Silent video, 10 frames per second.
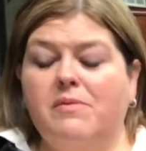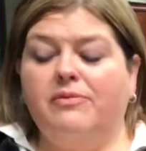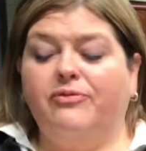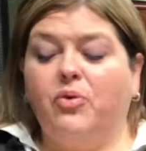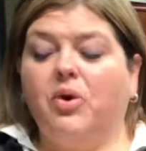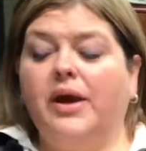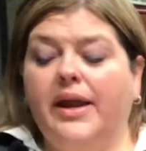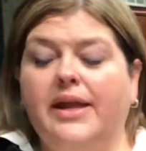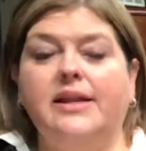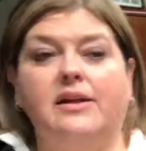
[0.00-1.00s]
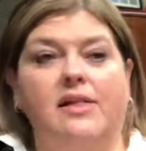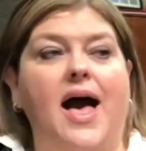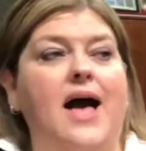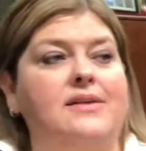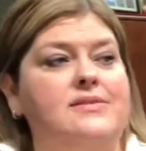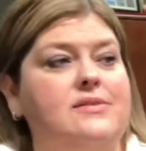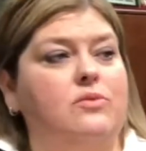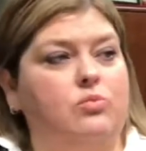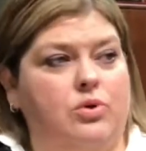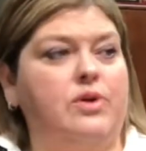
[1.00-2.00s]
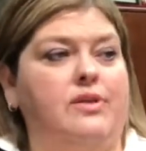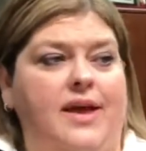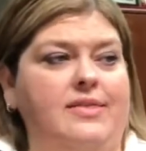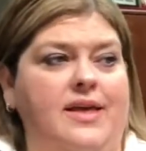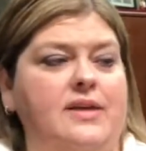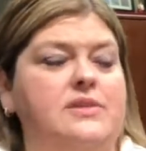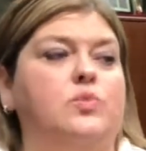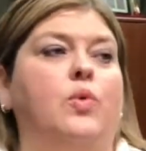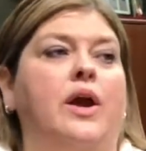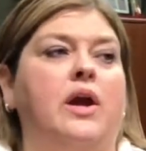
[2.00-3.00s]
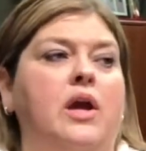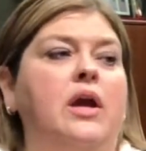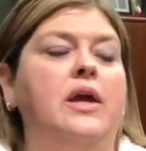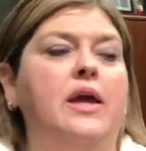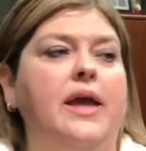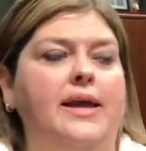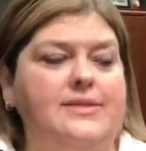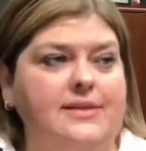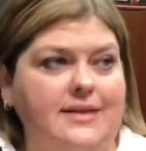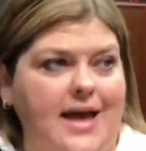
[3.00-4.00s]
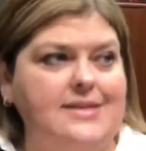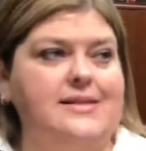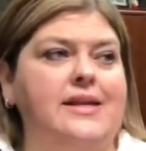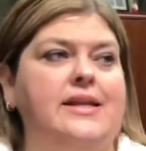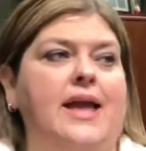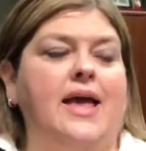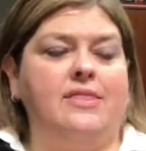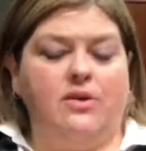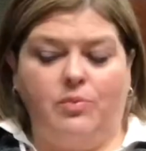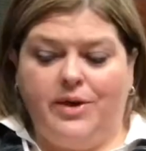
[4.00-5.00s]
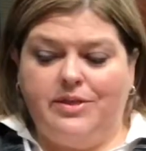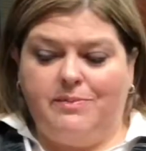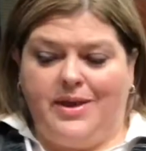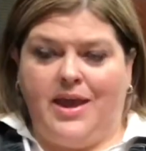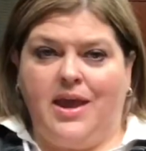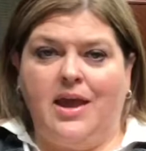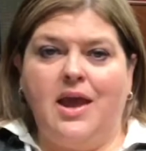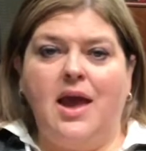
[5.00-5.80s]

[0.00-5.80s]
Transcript: For in-class work like this, where it's a lesson and they're with me,